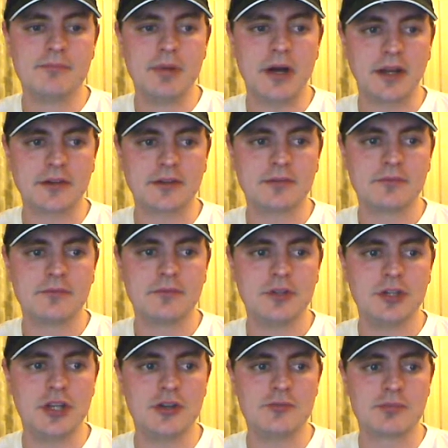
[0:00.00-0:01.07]
but
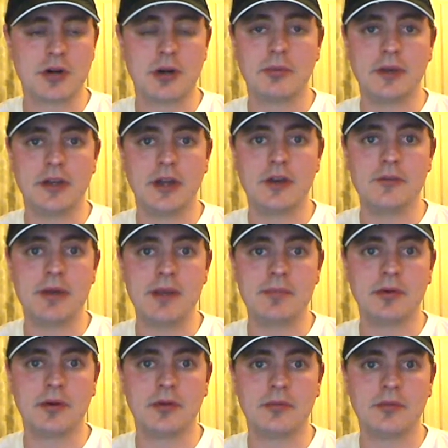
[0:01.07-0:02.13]
you probably know
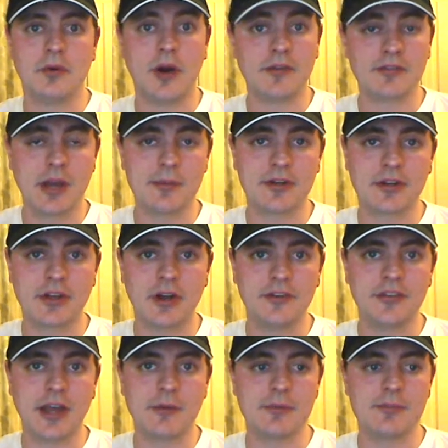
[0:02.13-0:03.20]
people, or have come into
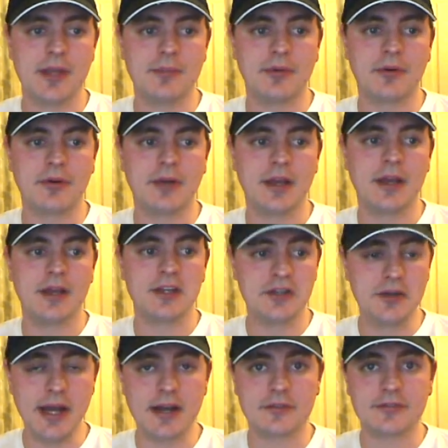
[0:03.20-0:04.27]
contact with people, who
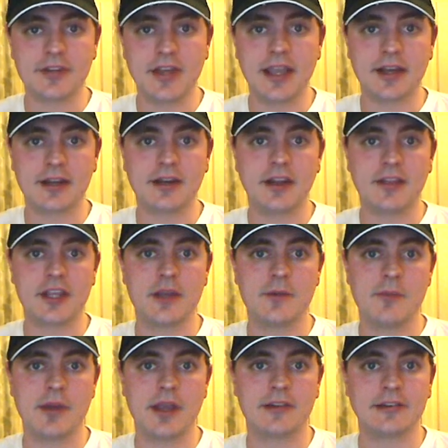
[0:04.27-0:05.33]
have taken another
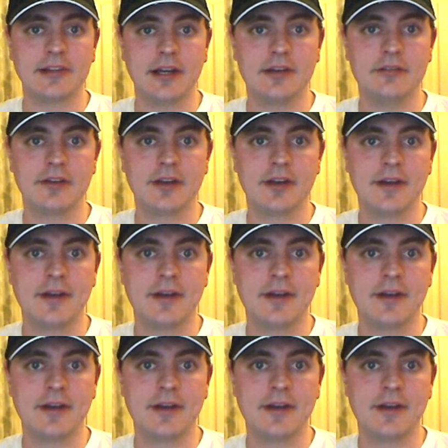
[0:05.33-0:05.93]
human being's life.